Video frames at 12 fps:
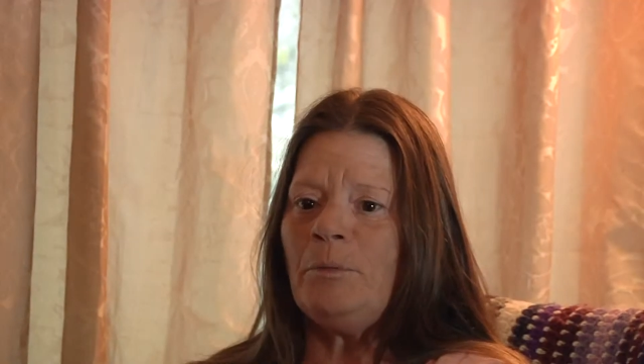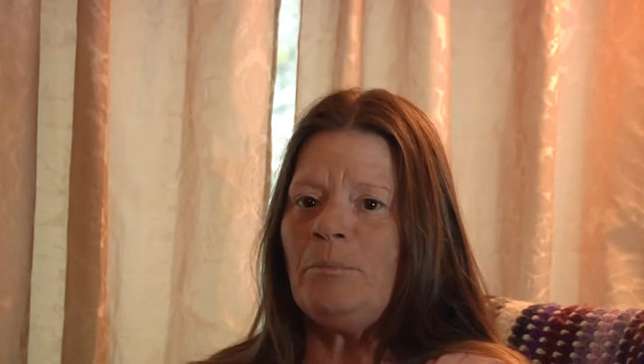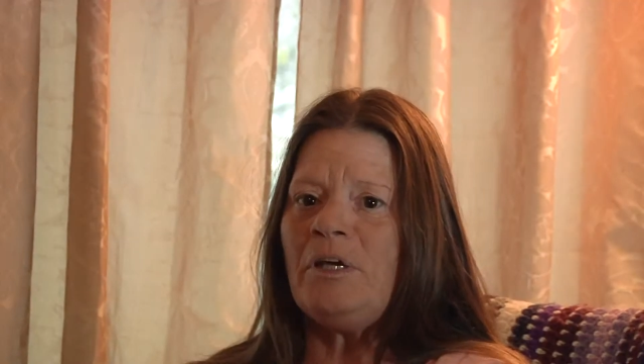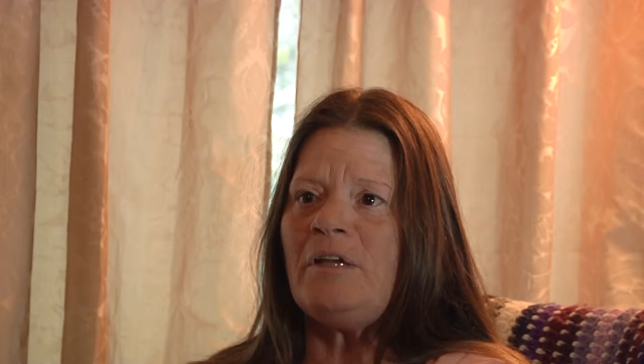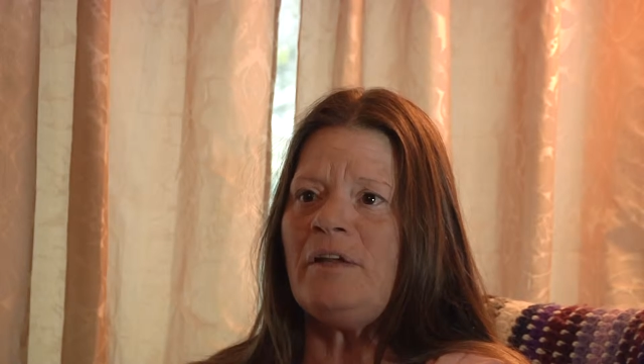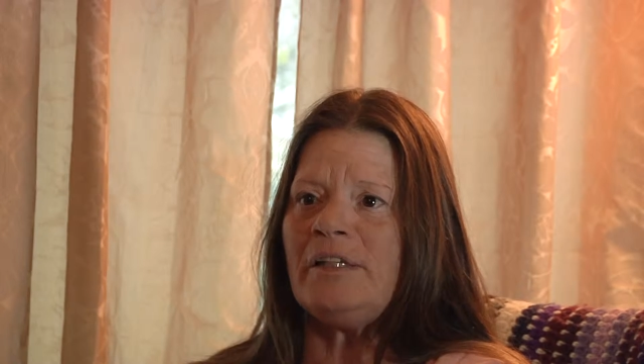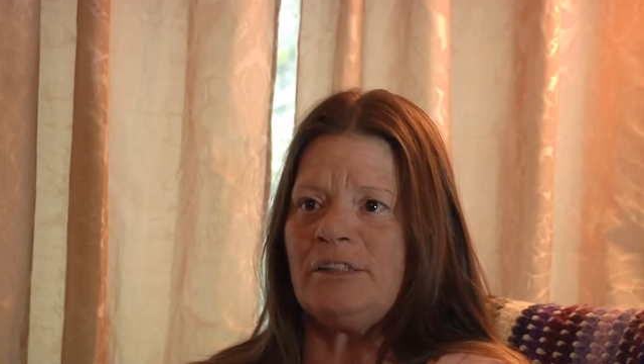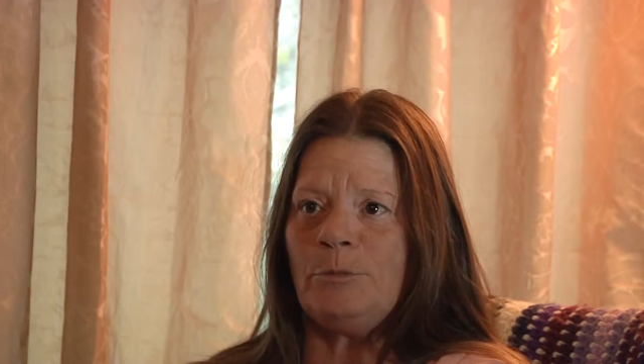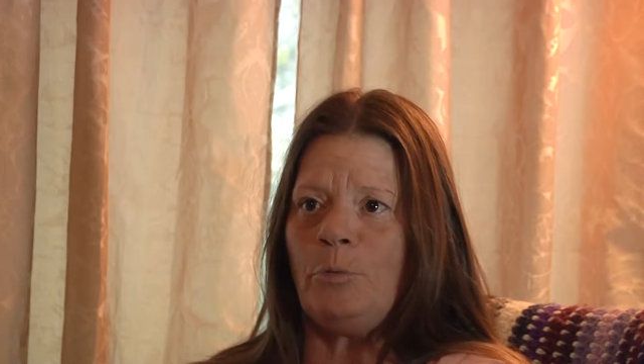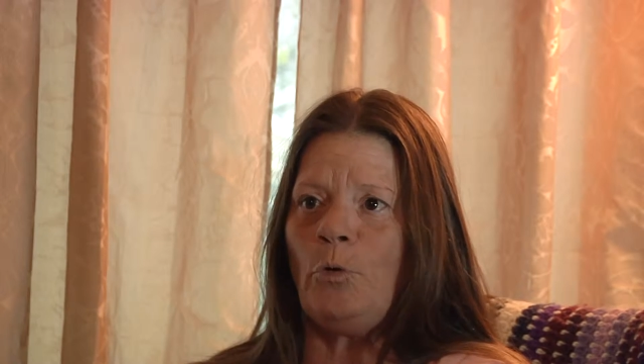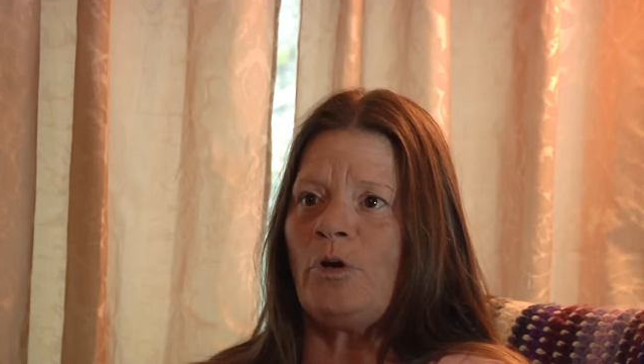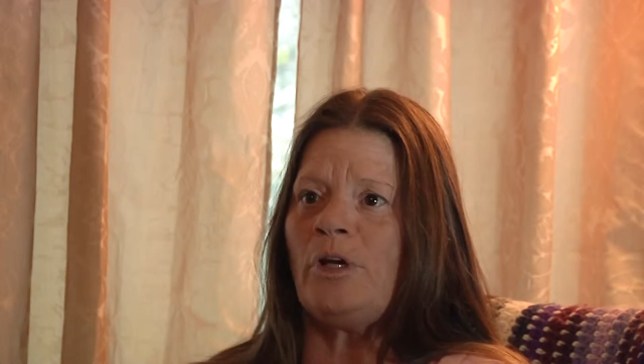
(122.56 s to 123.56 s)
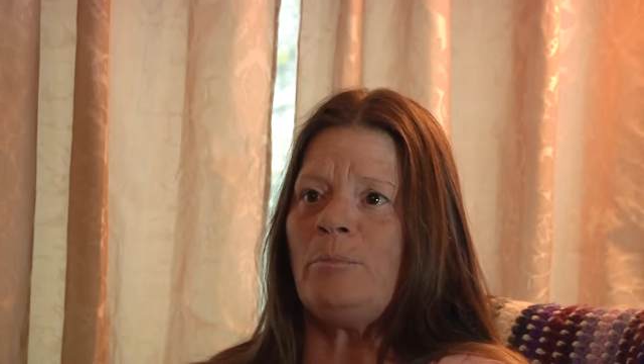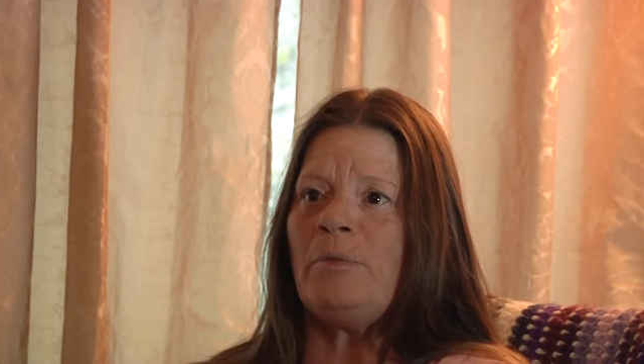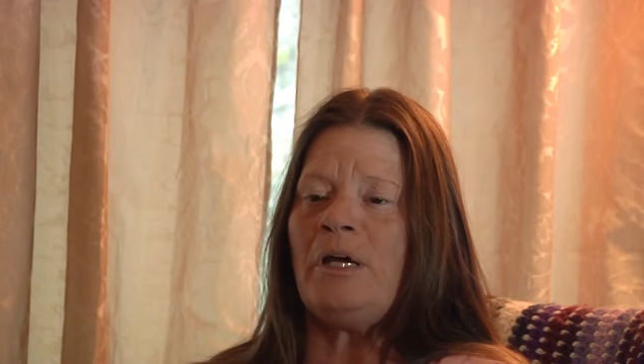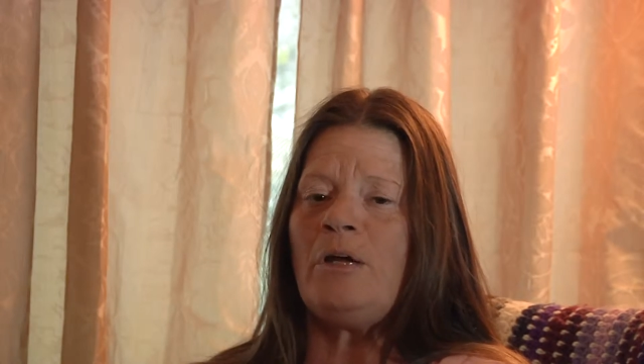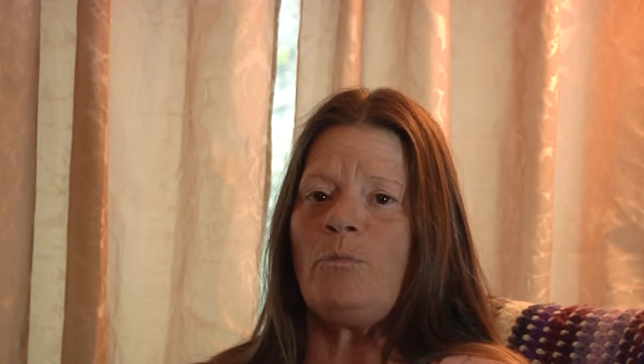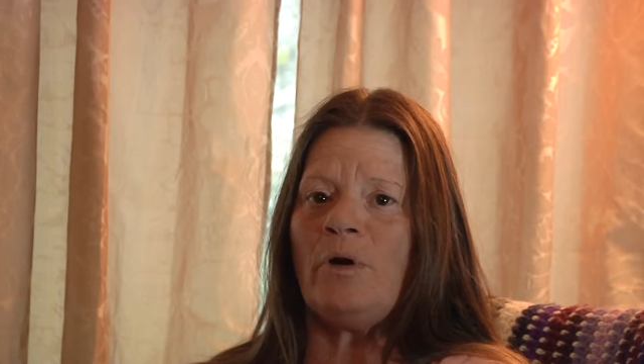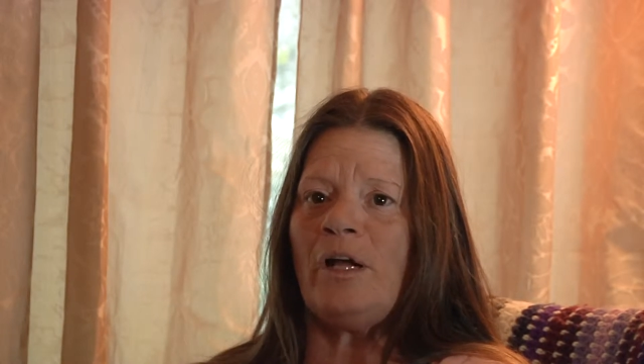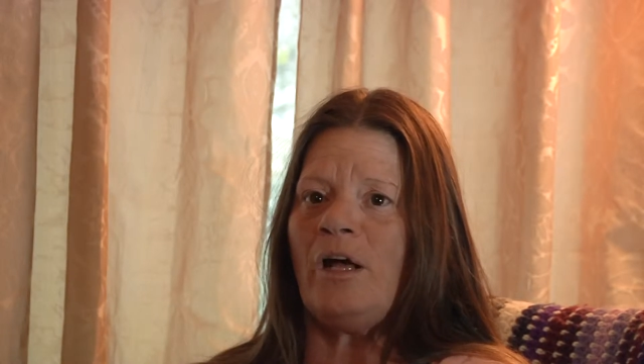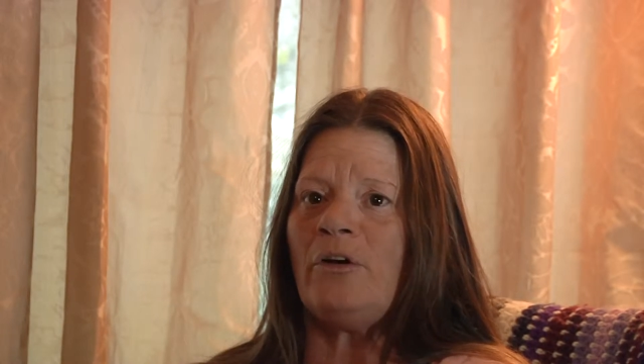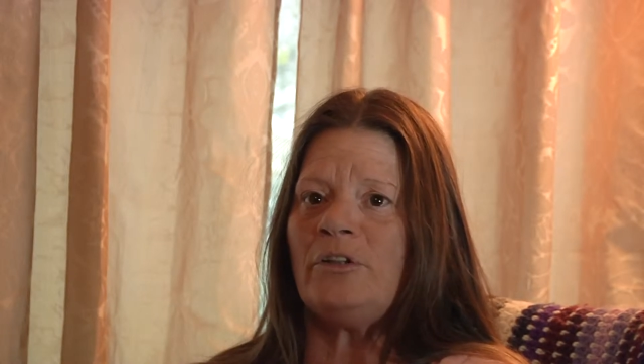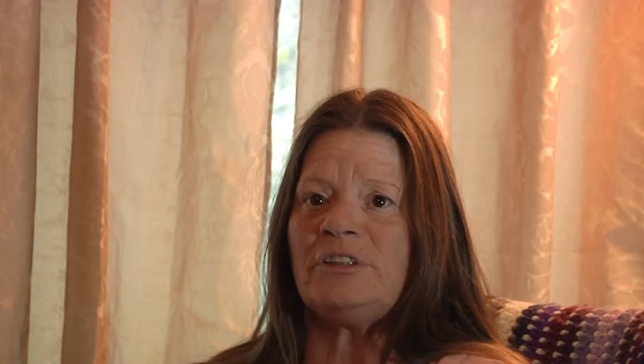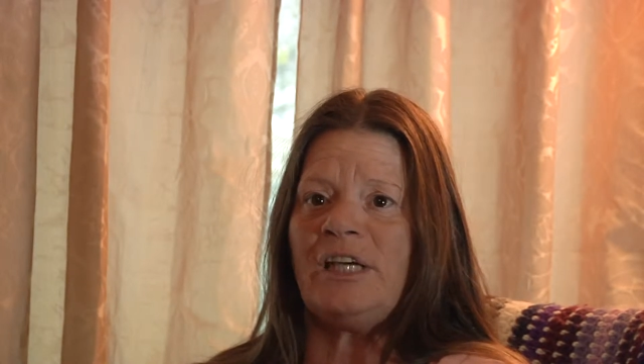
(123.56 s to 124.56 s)
in me. They supported me
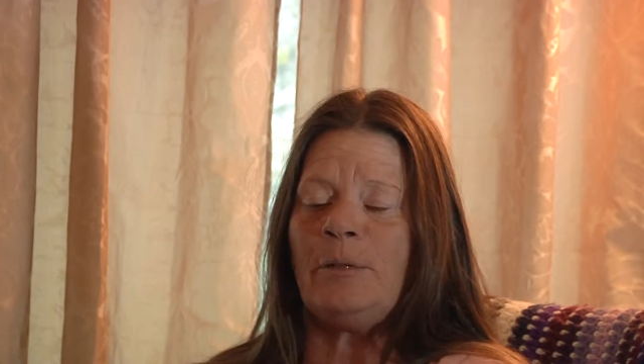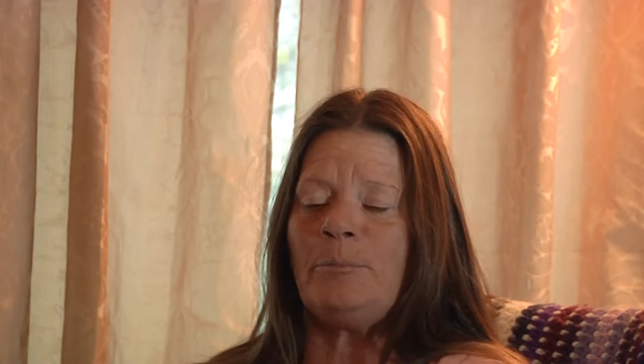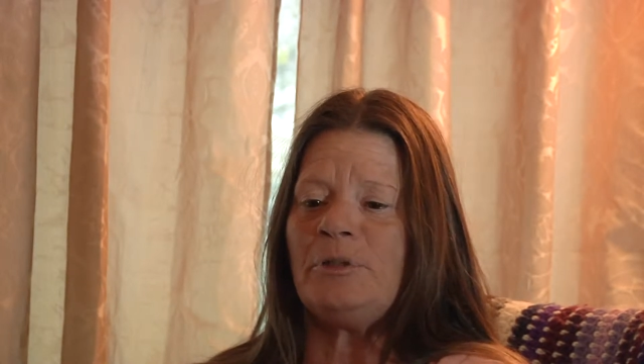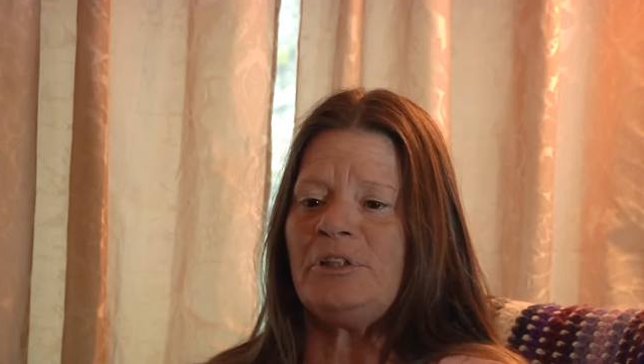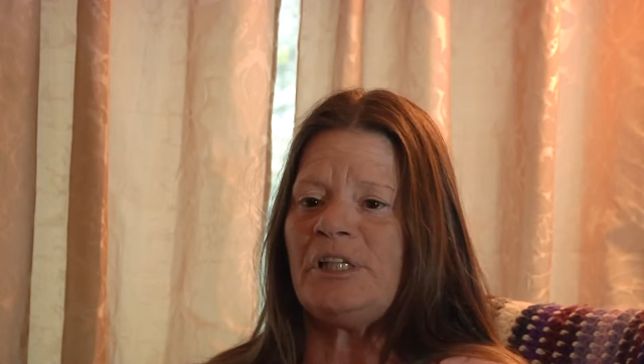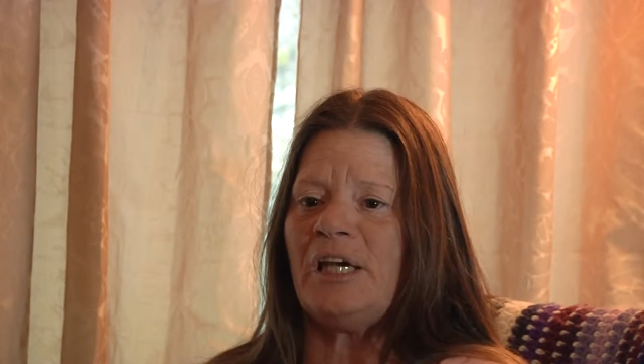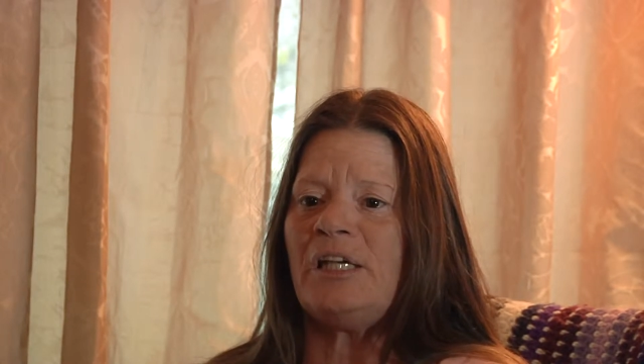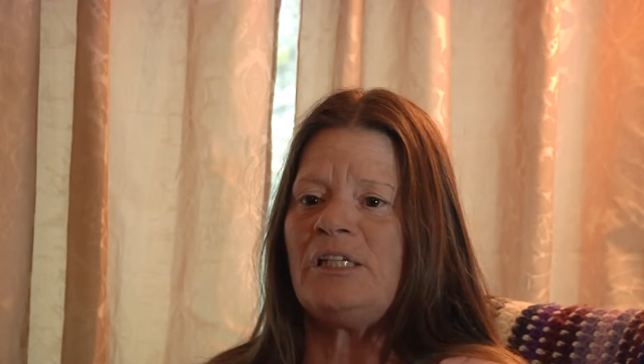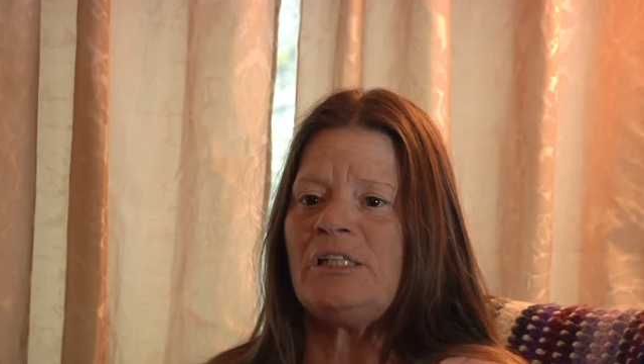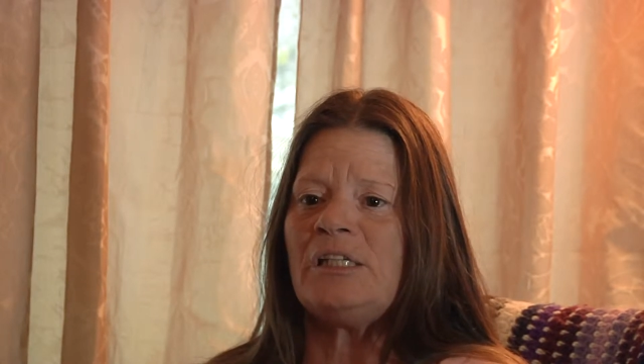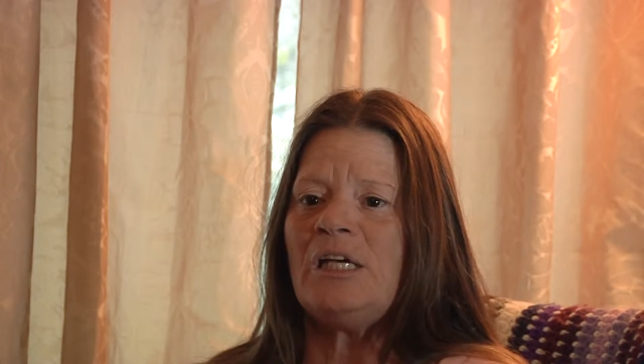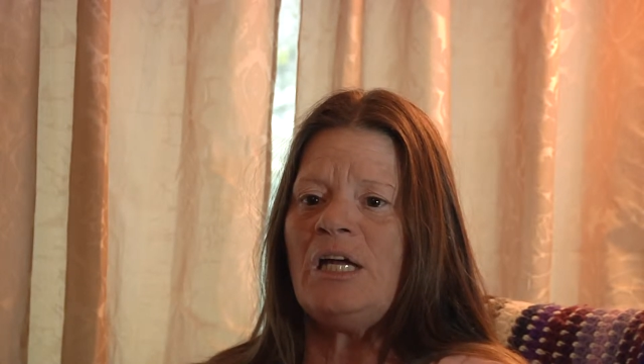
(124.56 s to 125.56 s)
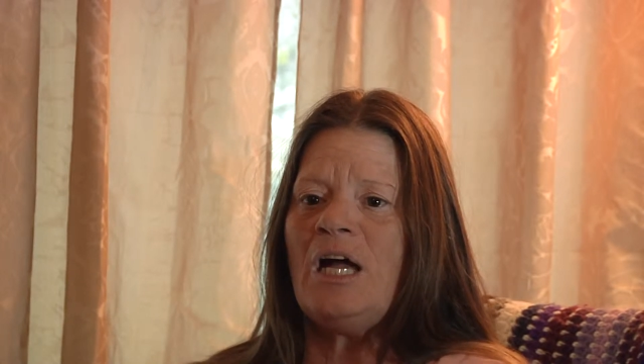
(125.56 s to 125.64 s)
110%.